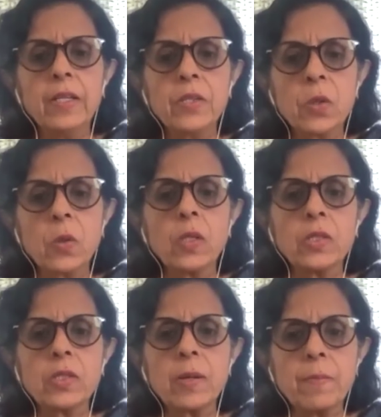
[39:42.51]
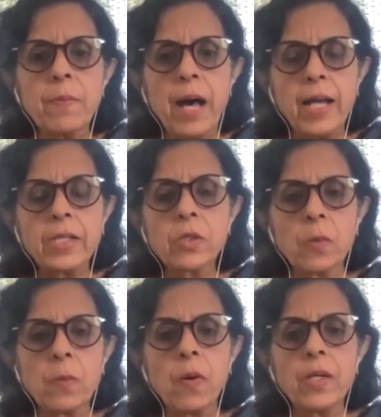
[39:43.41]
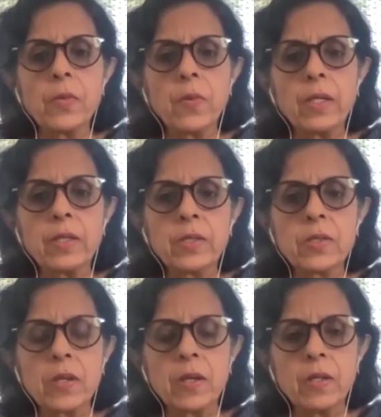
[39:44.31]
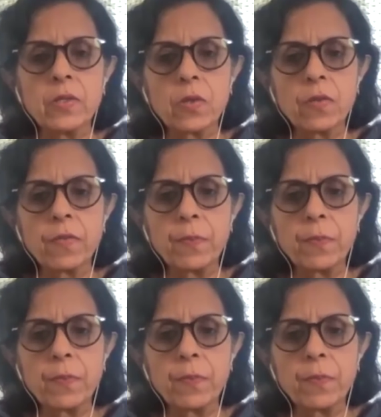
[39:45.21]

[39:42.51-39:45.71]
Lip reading: So it's come back to a point where it's sort of